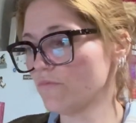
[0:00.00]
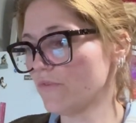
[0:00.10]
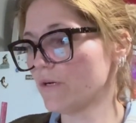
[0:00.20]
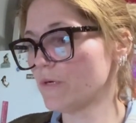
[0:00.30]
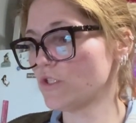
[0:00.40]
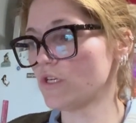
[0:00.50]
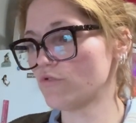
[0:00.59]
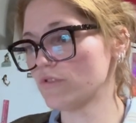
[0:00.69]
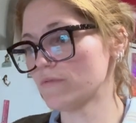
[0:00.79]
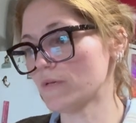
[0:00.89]
much
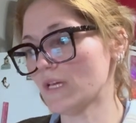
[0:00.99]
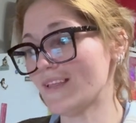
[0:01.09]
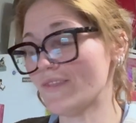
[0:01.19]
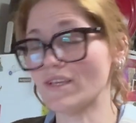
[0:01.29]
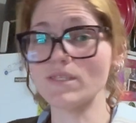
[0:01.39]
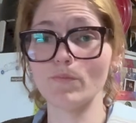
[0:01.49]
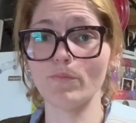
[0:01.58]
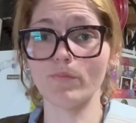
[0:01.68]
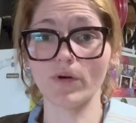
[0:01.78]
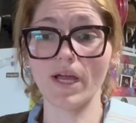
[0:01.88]
interests me. And this
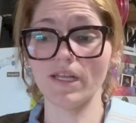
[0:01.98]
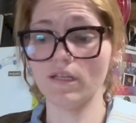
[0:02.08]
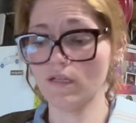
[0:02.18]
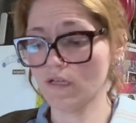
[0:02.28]
bread,